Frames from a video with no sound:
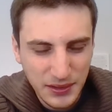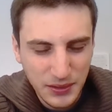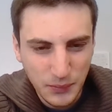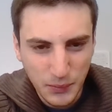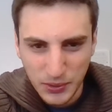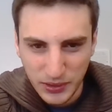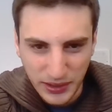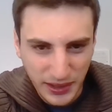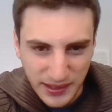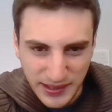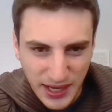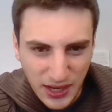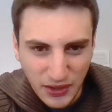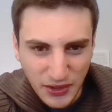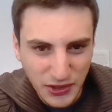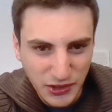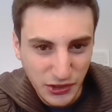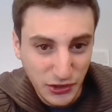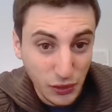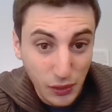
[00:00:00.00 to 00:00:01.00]
We're going to
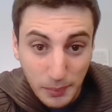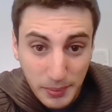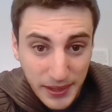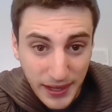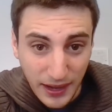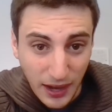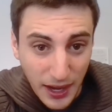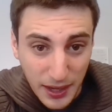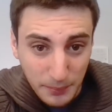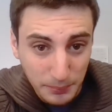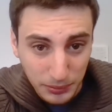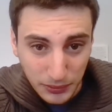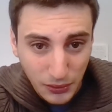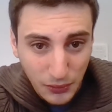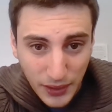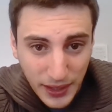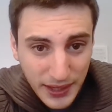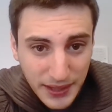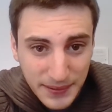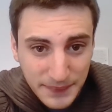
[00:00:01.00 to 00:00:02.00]
take you'll be
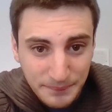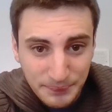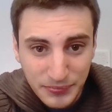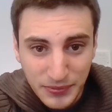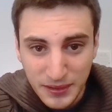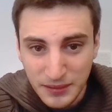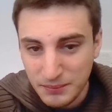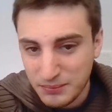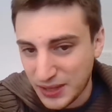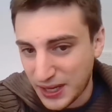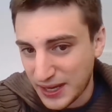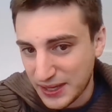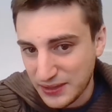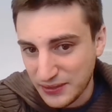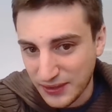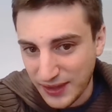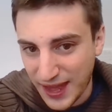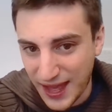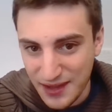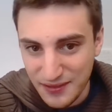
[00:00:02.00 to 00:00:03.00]
unemployed, but
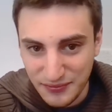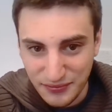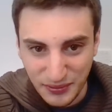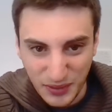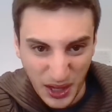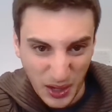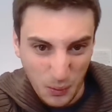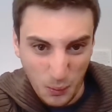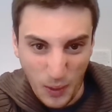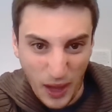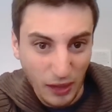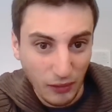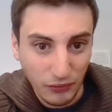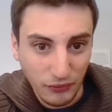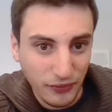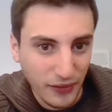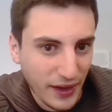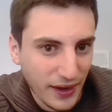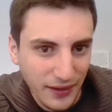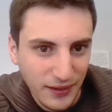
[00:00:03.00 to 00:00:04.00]
you'll have like
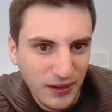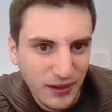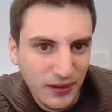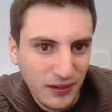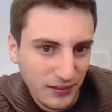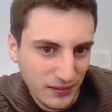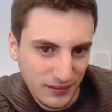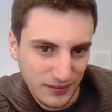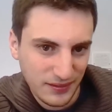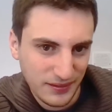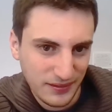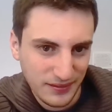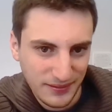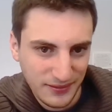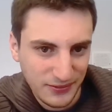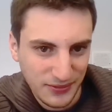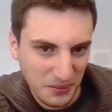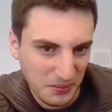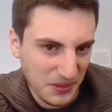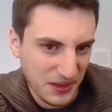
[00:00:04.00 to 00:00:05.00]
welfare
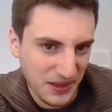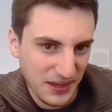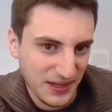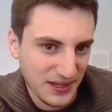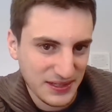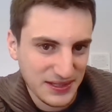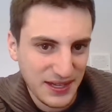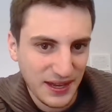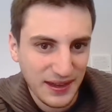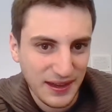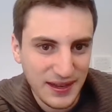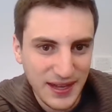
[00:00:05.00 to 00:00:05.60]
from the East.